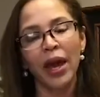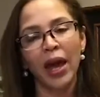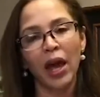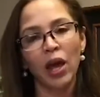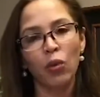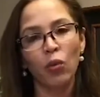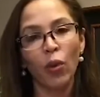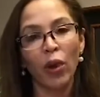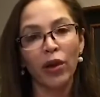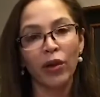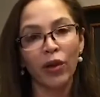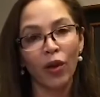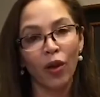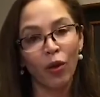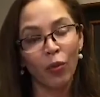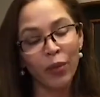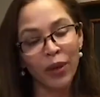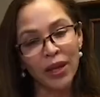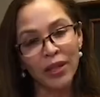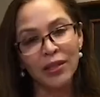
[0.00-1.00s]
And when
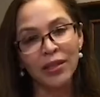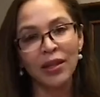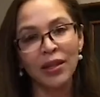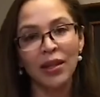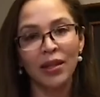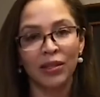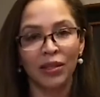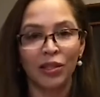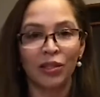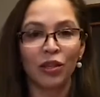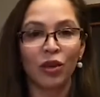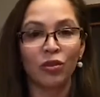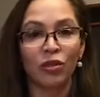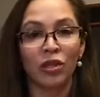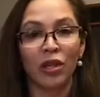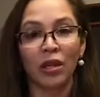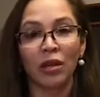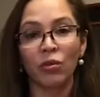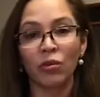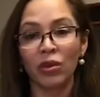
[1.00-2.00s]
obesity is
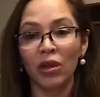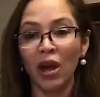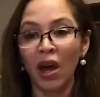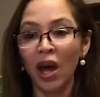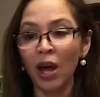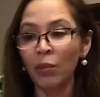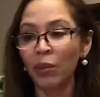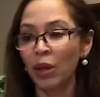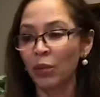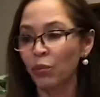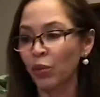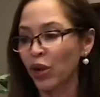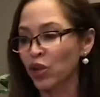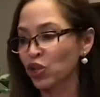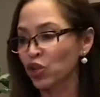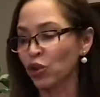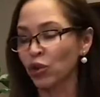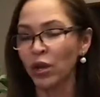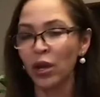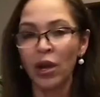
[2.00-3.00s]
associated with high blood
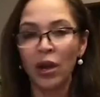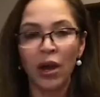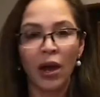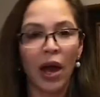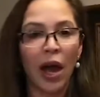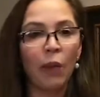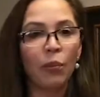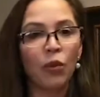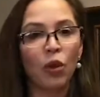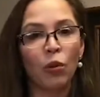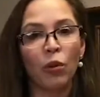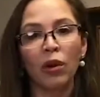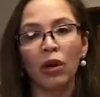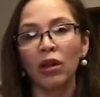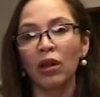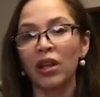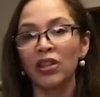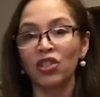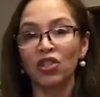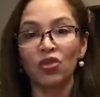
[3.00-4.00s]
pressure, abnormal
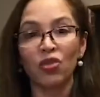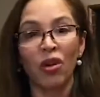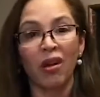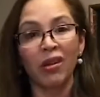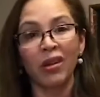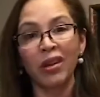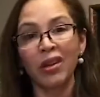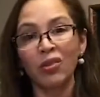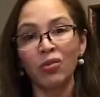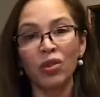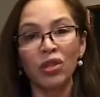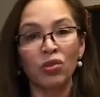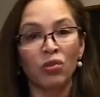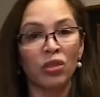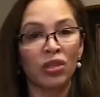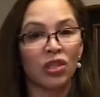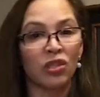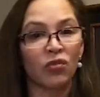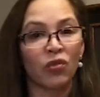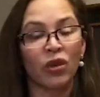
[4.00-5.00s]
cholesterol, increased
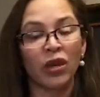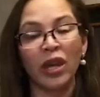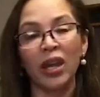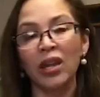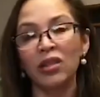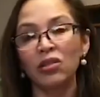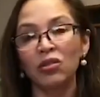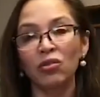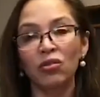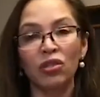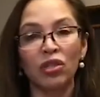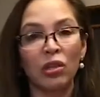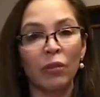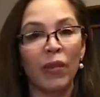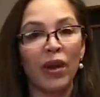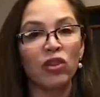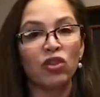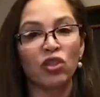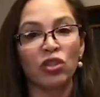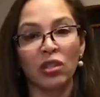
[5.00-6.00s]
risks for cancers,
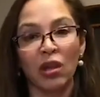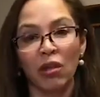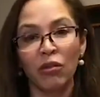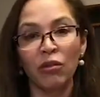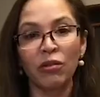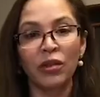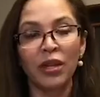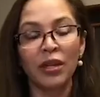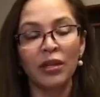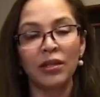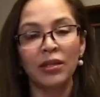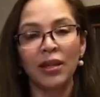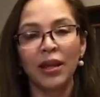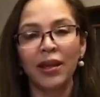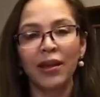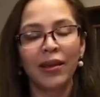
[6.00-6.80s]
dementias, other things,